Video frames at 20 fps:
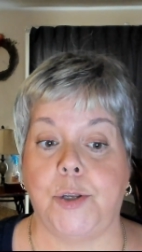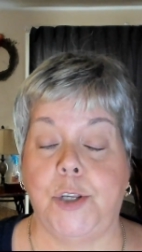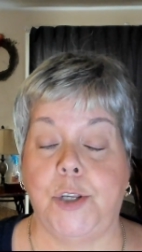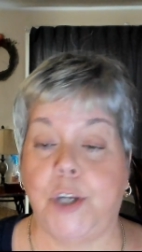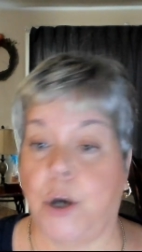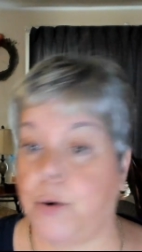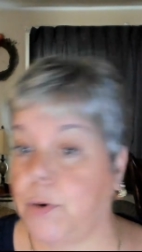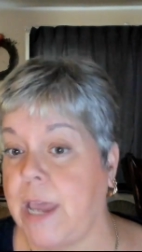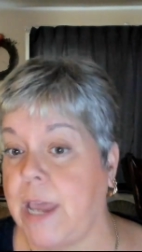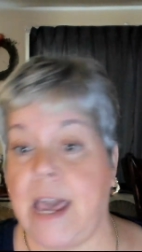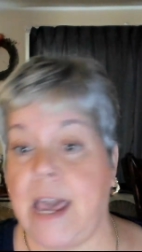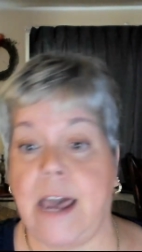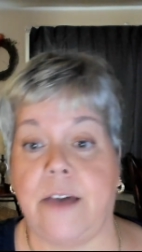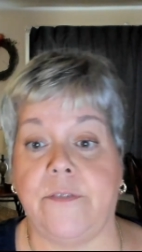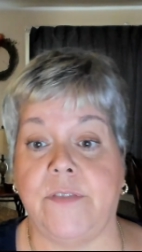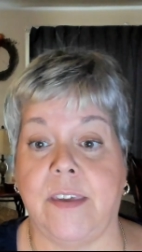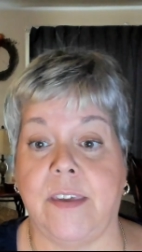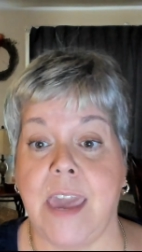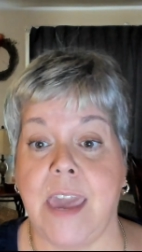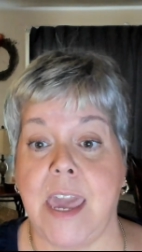don't
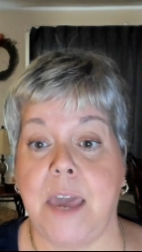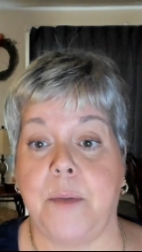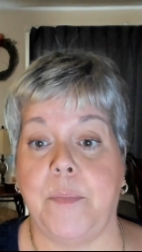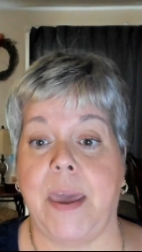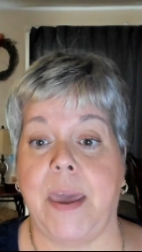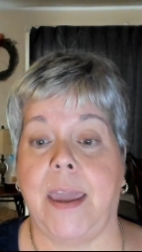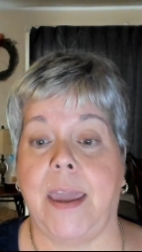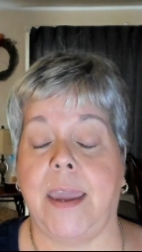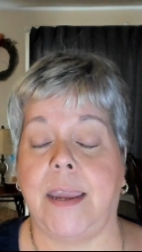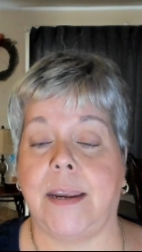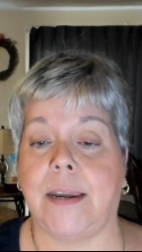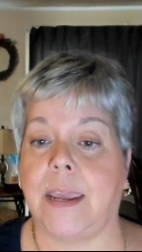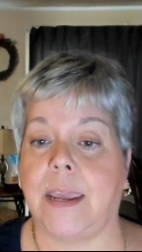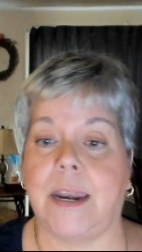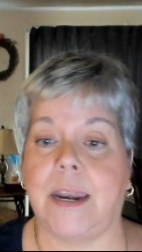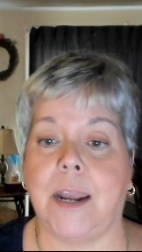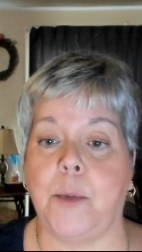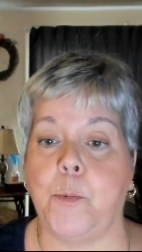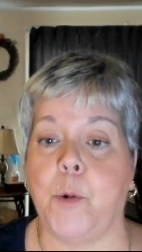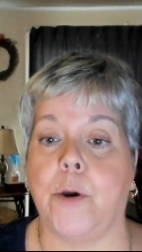have to campaign
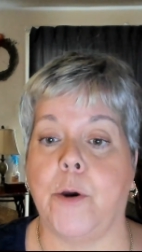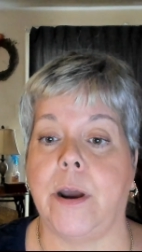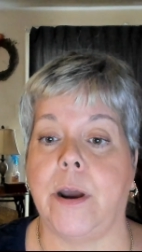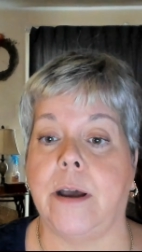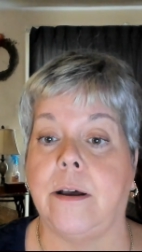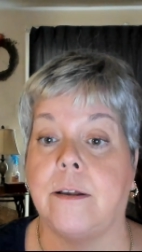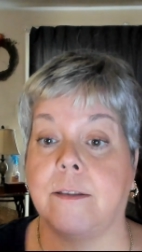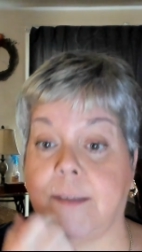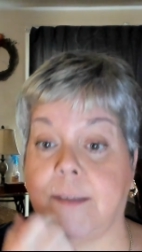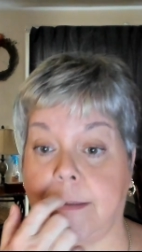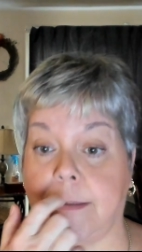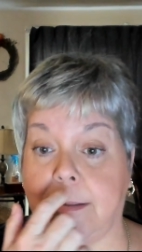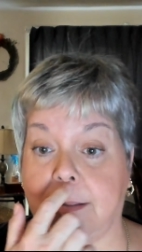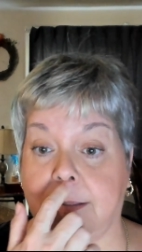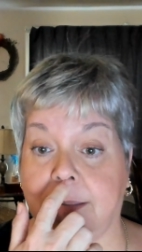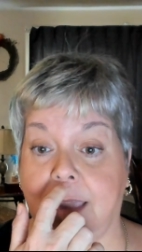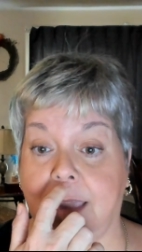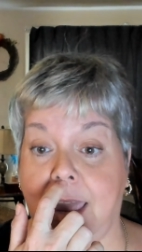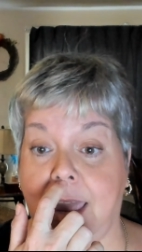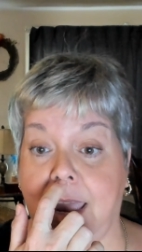anywhere else in the
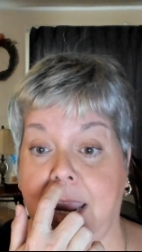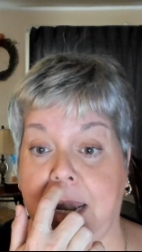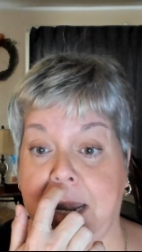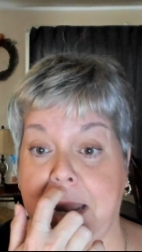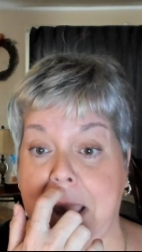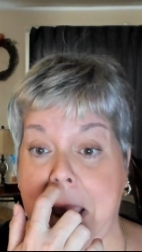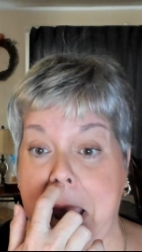state.